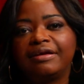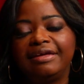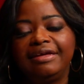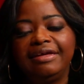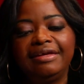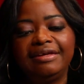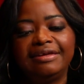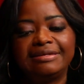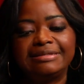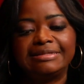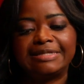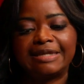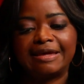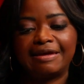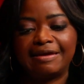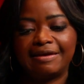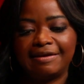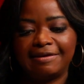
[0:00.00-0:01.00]
And
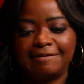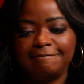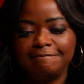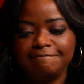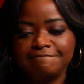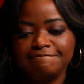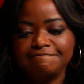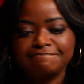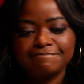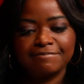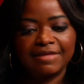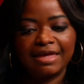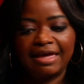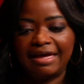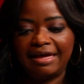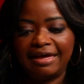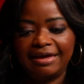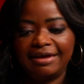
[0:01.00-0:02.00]
uh,
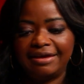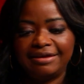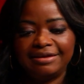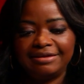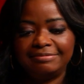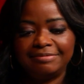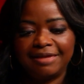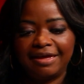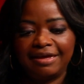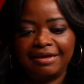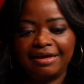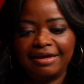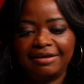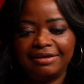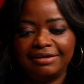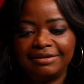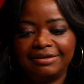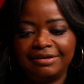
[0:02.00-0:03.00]
I, I,